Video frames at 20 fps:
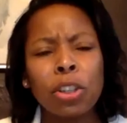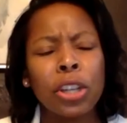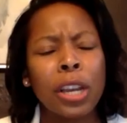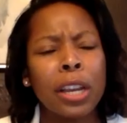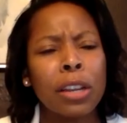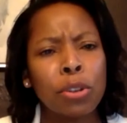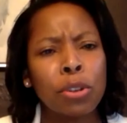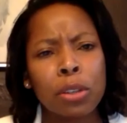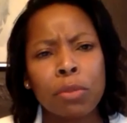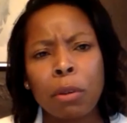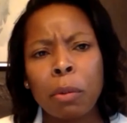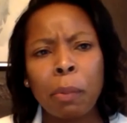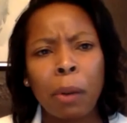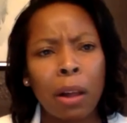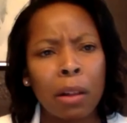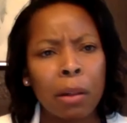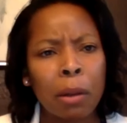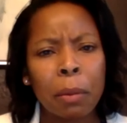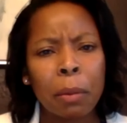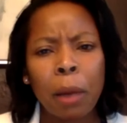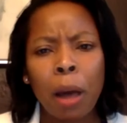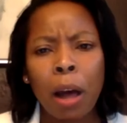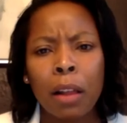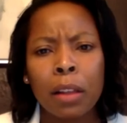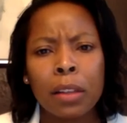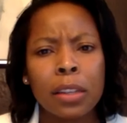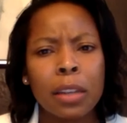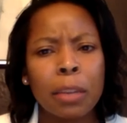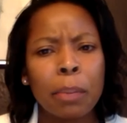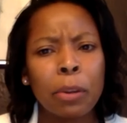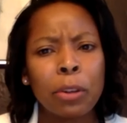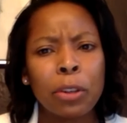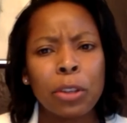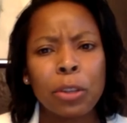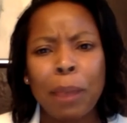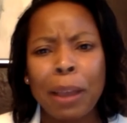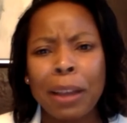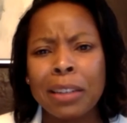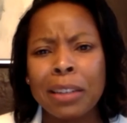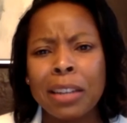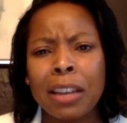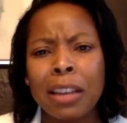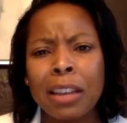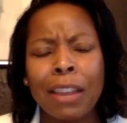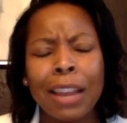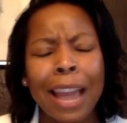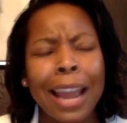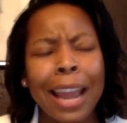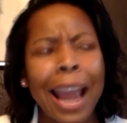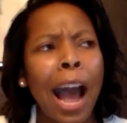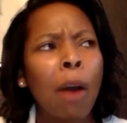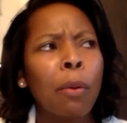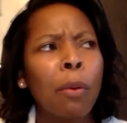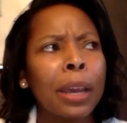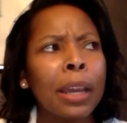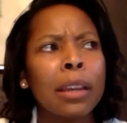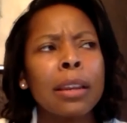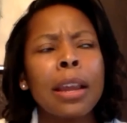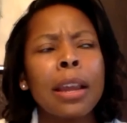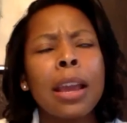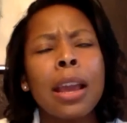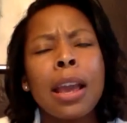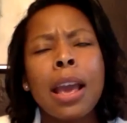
changes from a public policy perspective, and how can